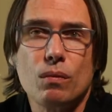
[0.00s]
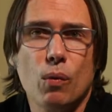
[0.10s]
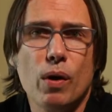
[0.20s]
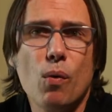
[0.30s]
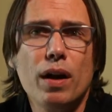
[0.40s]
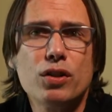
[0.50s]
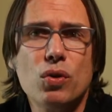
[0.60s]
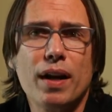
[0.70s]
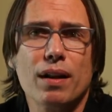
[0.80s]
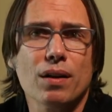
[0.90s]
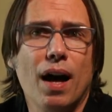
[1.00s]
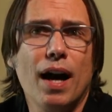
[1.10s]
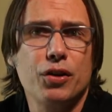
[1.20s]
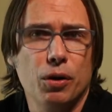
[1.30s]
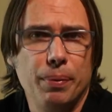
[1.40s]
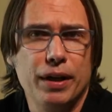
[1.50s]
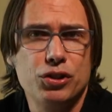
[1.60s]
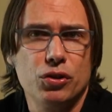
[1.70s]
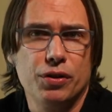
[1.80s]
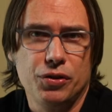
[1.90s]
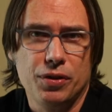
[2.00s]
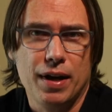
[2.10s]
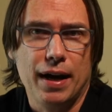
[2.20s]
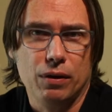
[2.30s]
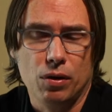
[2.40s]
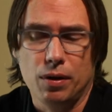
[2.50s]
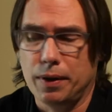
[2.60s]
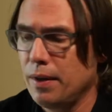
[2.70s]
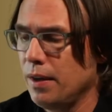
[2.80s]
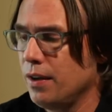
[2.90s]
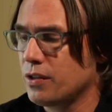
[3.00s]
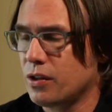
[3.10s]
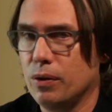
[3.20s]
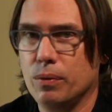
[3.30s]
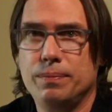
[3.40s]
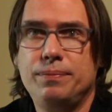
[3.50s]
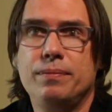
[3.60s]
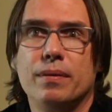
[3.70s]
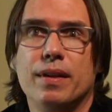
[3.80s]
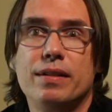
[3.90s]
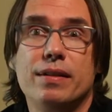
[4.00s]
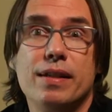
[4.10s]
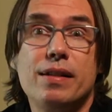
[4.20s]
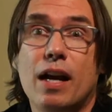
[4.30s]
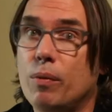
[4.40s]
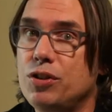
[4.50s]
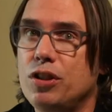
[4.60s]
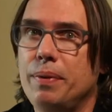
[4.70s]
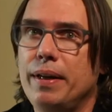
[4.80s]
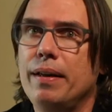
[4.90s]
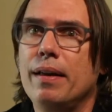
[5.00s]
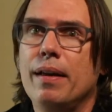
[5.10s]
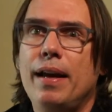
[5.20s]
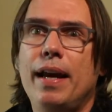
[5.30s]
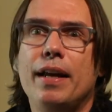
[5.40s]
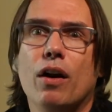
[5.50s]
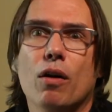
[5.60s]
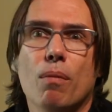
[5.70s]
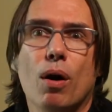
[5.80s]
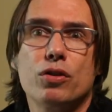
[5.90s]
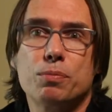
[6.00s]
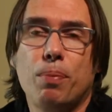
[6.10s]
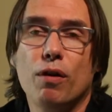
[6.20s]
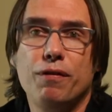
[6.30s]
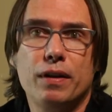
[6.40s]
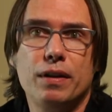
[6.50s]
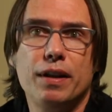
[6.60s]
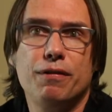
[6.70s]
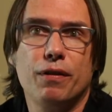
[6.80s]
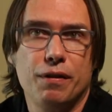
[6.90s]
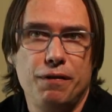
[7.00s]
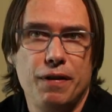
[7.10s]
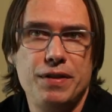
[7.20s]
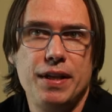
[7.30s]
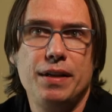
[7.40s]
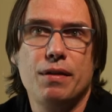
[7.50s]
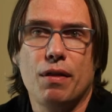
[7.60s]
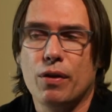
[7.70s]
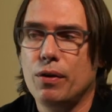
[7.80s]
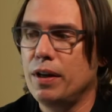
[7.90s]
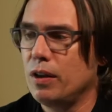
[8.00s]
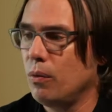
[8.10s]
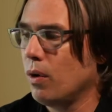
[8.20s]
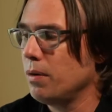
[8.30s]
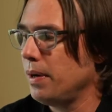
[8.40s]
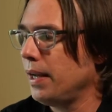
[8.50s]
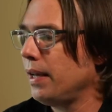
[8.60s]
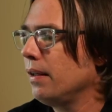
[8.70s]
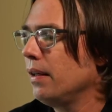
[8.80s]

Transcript: we want to try to lock your picture and your dialogue. So this time we should be hitting our marks perfectly for the 15, the 30, and the 1 minute.